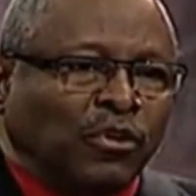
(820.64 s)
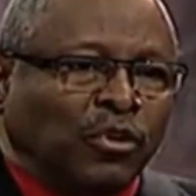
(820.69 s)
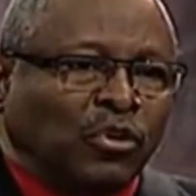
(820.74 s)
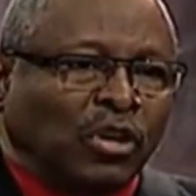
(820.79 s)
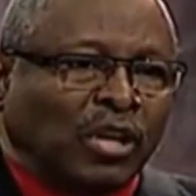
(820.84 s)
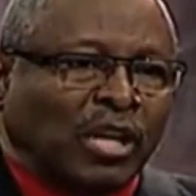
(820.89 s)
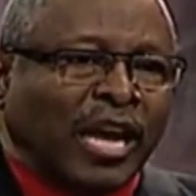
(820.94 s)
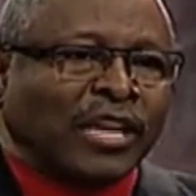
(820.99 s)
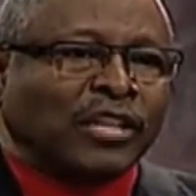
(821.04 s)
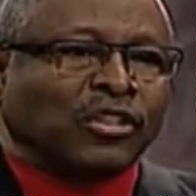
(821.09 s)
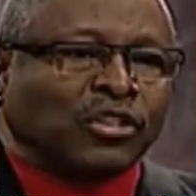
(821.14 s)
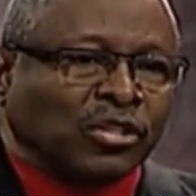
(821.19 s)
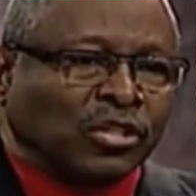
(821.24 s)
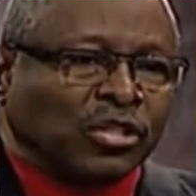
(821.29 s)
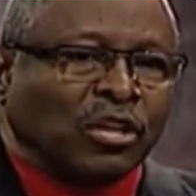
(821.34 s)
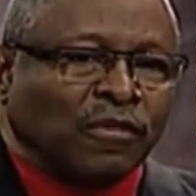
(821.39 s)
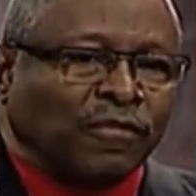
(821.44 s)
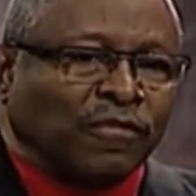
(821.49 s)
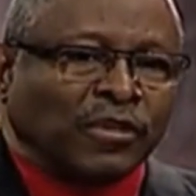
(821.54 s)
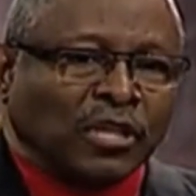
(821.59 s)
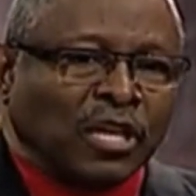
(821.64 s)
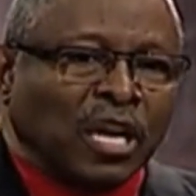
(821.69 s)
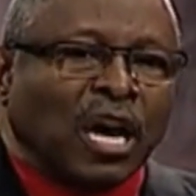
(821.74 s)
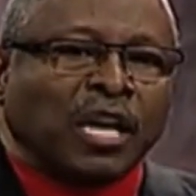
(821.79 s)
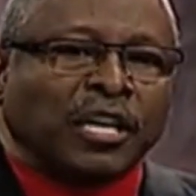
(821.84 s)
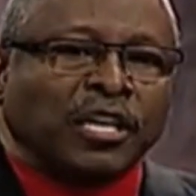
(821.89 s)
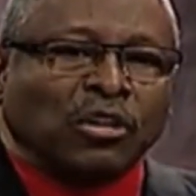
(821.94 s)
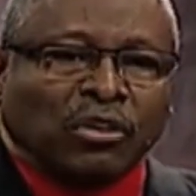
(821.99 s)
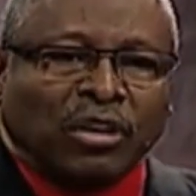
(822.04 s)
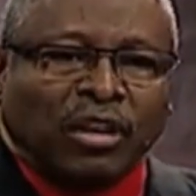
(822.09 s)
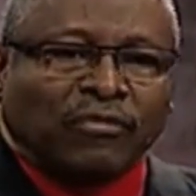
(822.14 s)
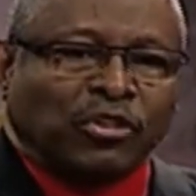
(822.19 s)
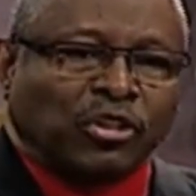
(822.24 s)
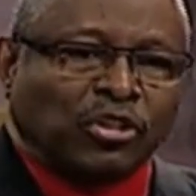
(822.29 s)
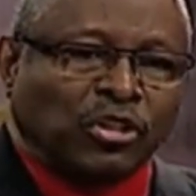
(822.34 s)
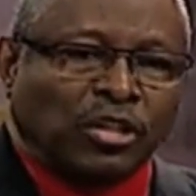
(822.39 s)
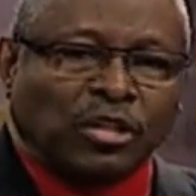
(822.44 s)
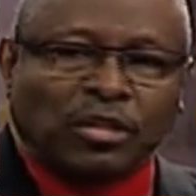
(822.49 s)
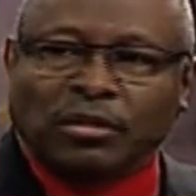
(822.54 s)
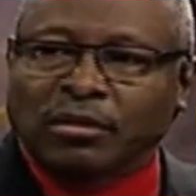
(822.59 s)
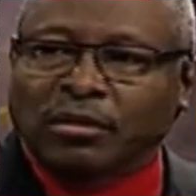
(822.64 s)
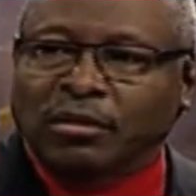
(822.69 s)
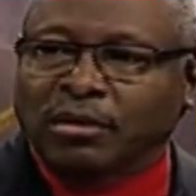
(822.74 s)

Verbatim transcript: delight yourself in God, He'll give it to you.